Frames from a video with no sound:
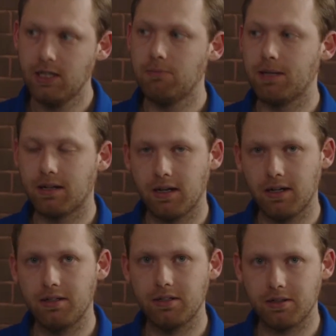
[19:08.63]

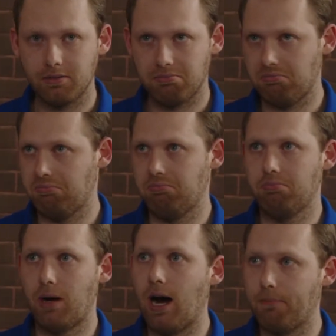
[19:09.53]
Because
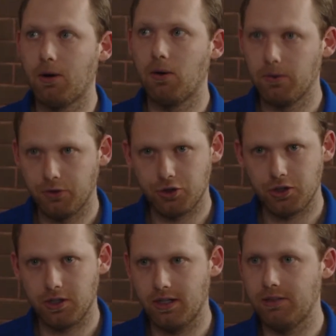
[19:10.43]
pop
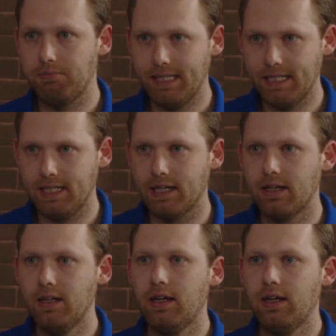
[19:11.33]
culture and media